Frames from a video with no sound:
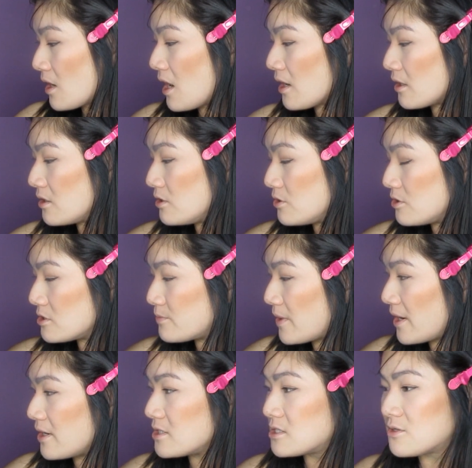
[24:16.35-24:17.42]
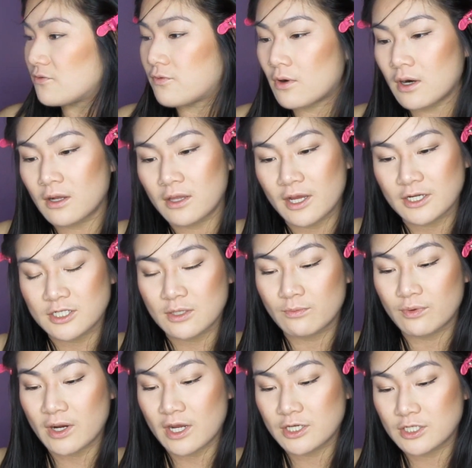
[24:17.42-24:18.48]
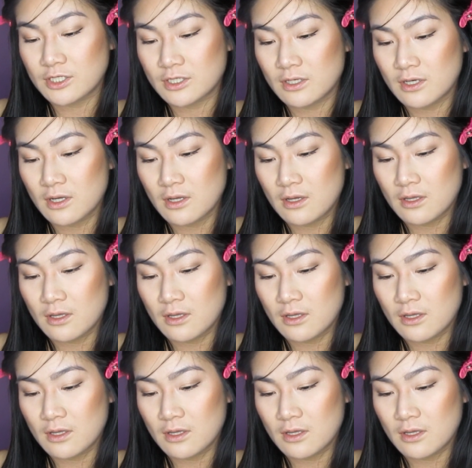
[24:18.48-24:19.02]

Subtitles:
I'm going to use my Sephora Collection brush,